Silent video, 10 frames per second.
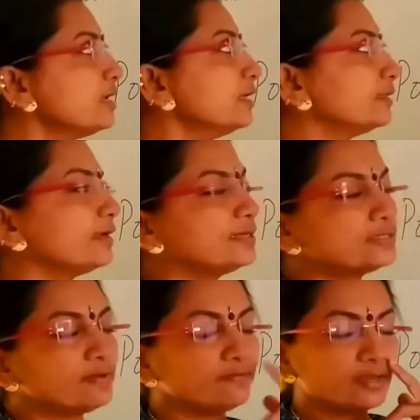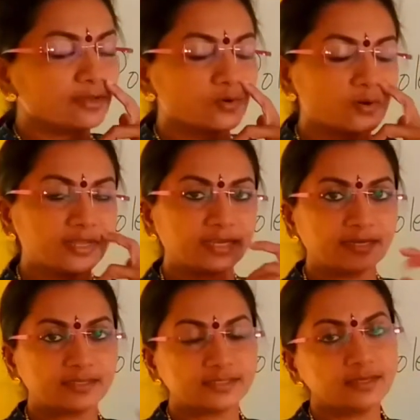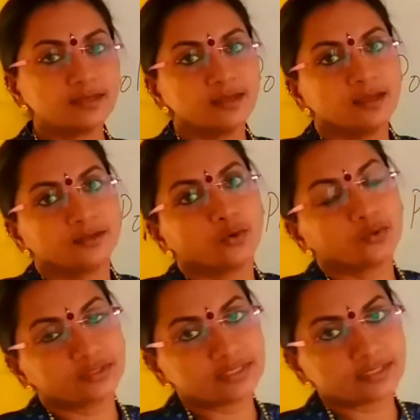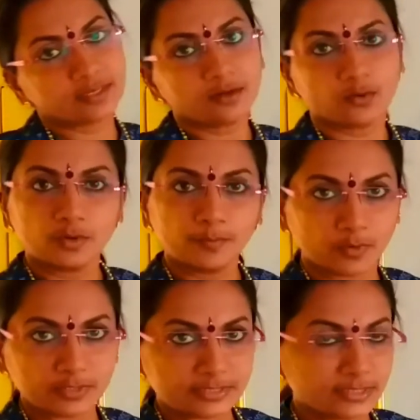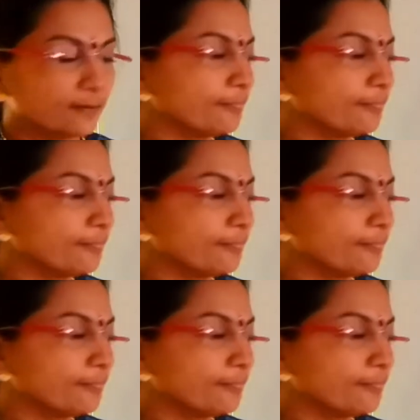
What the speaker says: That is why we are calling it as a North Star or pole star.